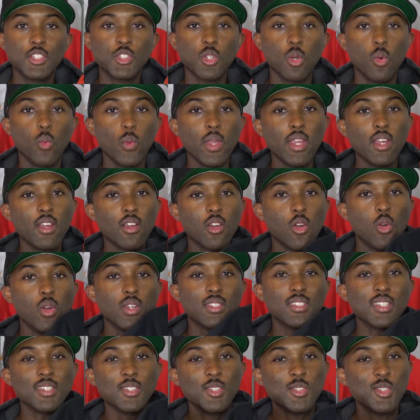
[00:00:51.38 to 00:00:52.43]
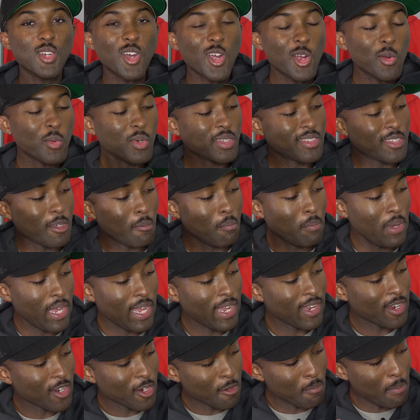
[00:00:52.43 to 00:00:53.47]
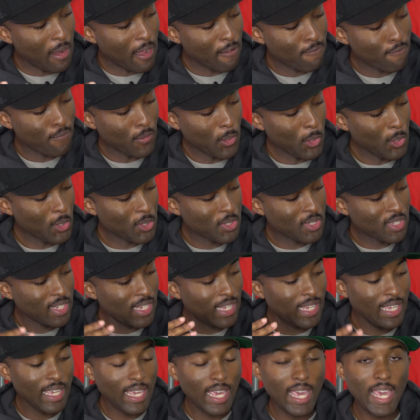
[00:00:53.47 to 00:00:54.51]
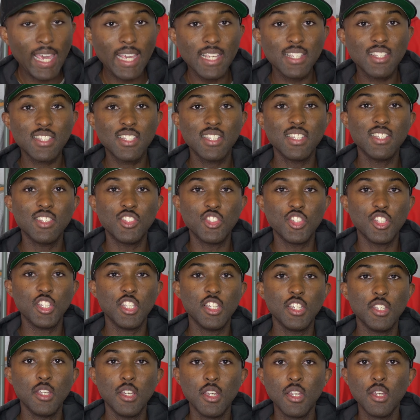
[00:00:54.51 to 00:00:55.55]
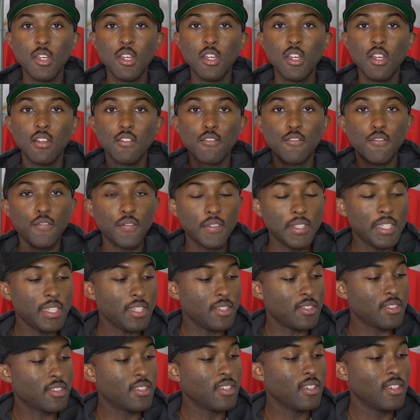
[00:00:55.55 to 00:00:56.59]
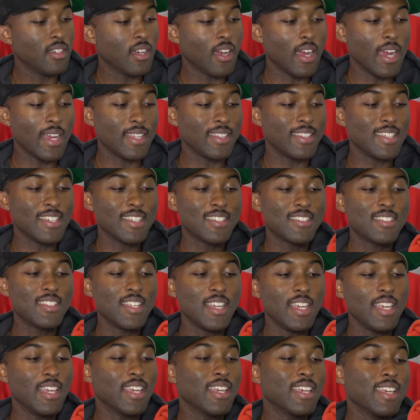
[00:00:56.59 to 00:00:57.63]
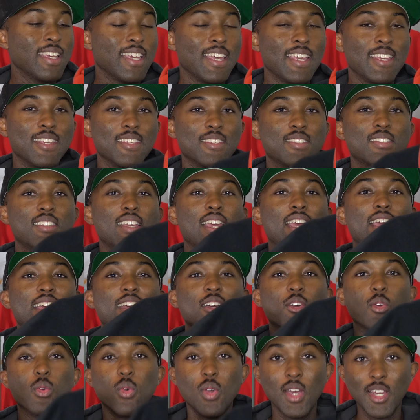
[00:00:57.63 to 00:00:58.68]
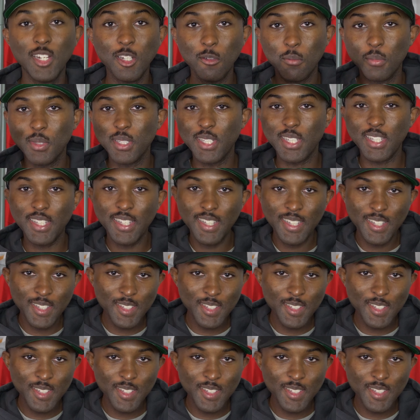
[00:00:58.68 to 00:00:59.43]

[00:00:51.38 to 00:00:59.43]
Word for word: so we are going to start with the banger, my first ACG fleece. All right, this thing is incredibly